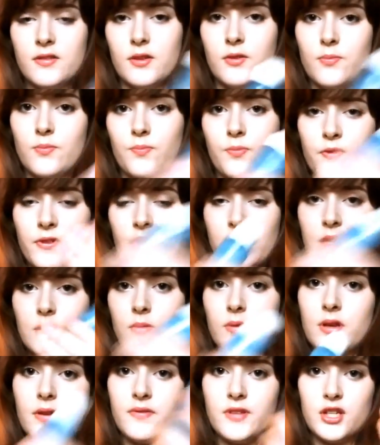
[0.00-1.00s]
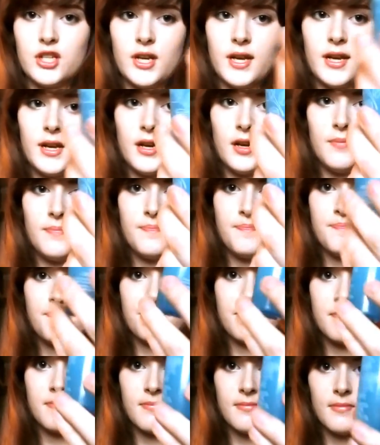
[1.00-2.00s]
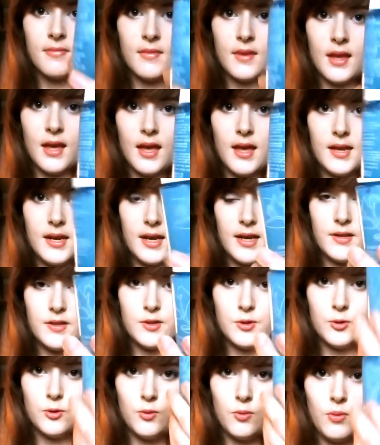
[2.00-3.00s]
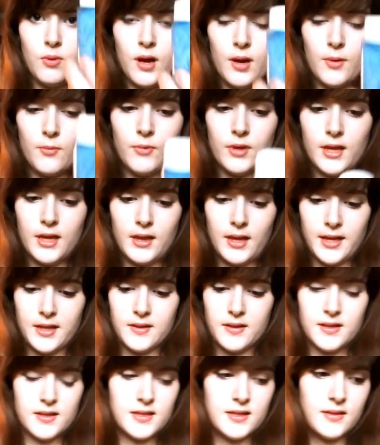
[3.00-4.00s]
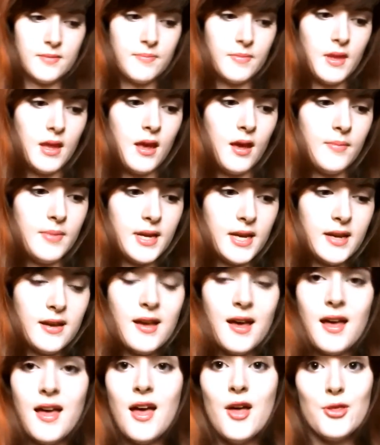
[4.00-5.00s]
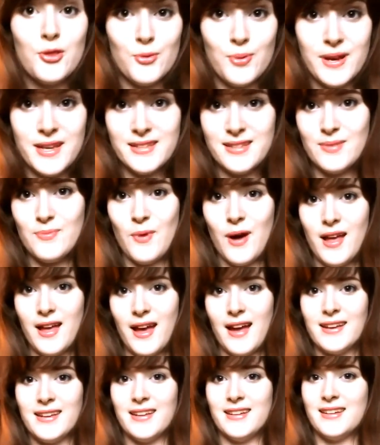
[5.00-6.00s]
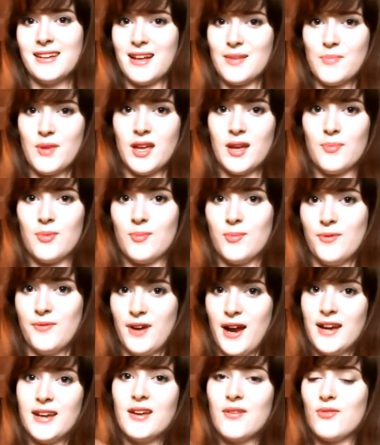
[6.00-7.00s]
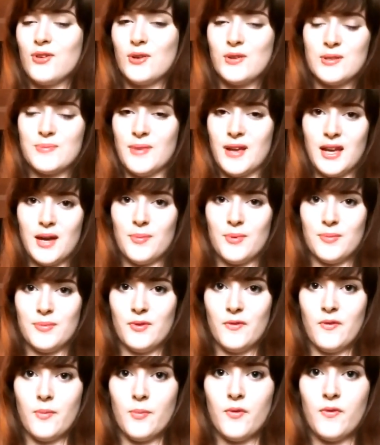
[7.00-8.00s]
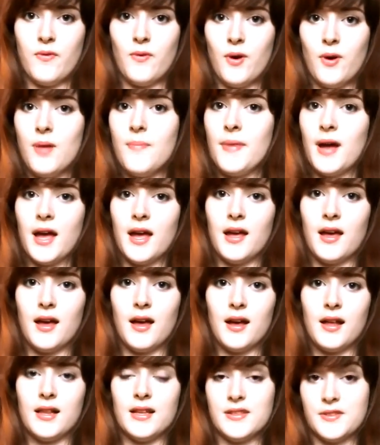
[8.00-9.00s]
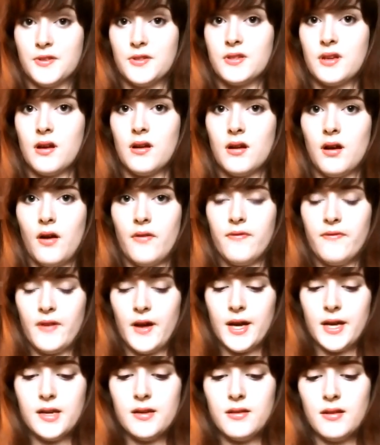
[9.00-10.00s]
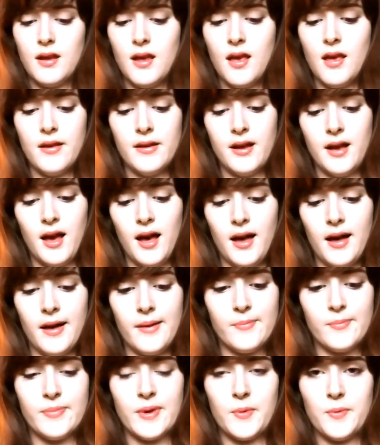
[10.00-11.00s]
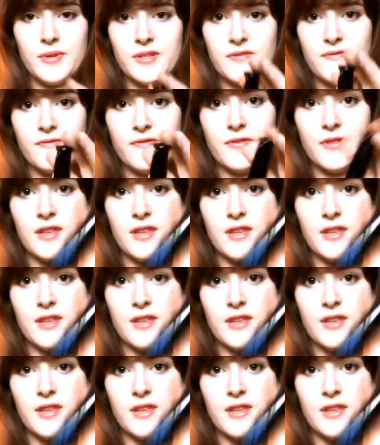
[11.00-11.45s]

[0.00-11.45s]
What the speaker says: So for this one, you have to shake it up. And I do really like this. Because the reason why I needed eye makeup remover, I never used makeup remover before. My cleansers got it off fine. But was